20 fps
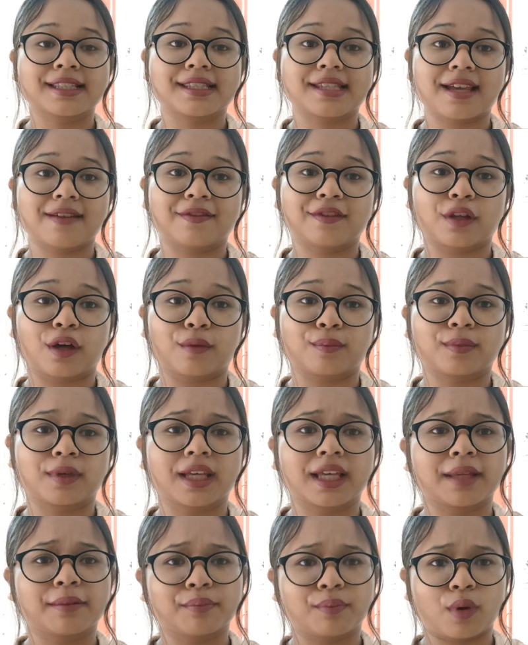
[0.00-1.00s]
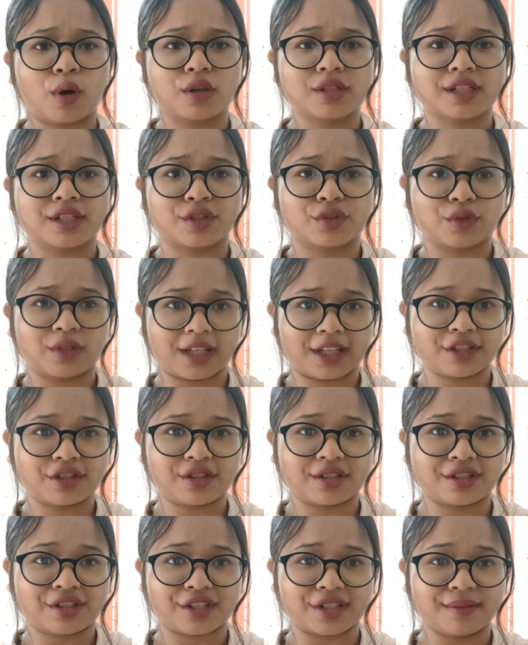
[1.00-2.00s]
develop important
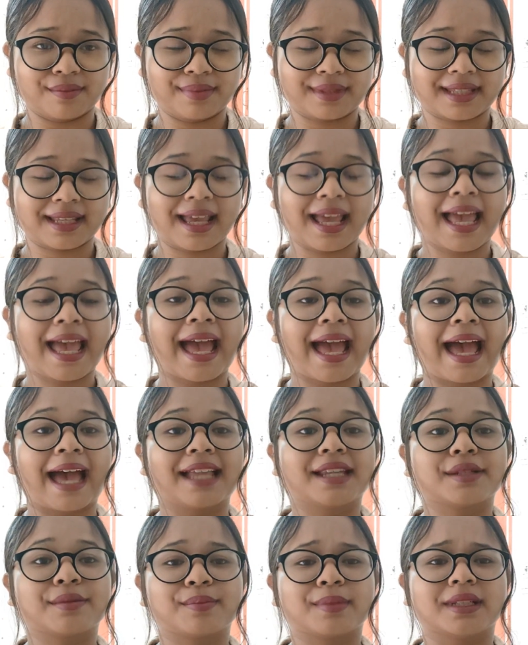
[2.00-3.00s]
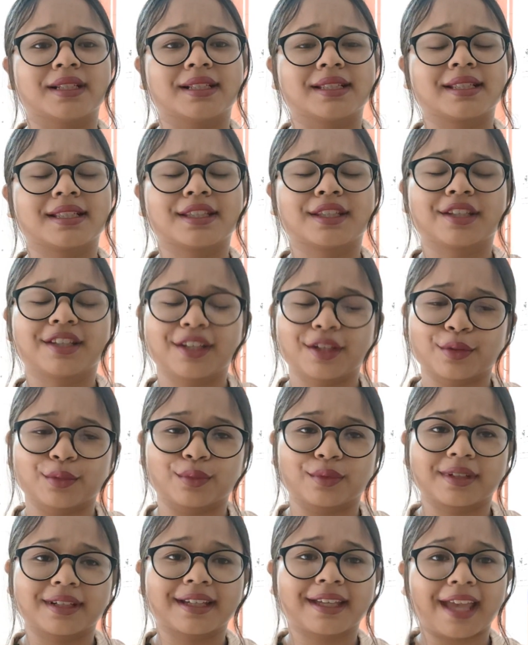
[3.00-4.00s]
relationships, and build
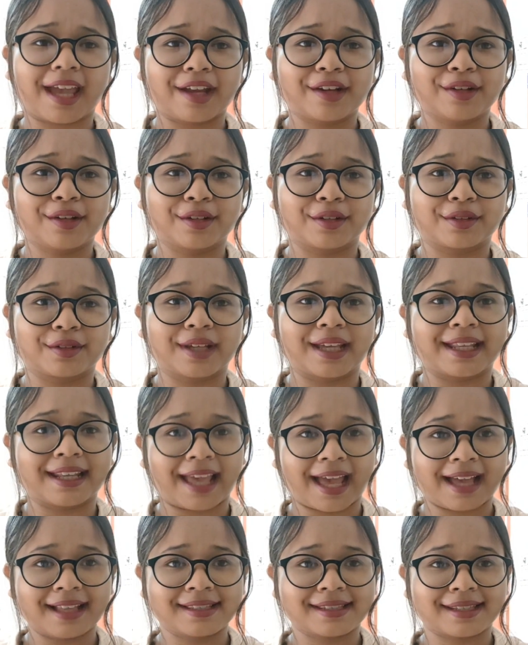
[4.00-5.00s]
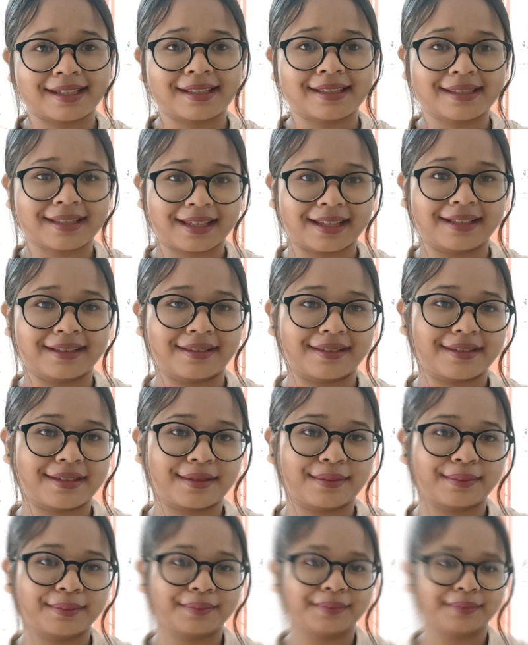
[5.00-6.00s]
new career-enhancing skills.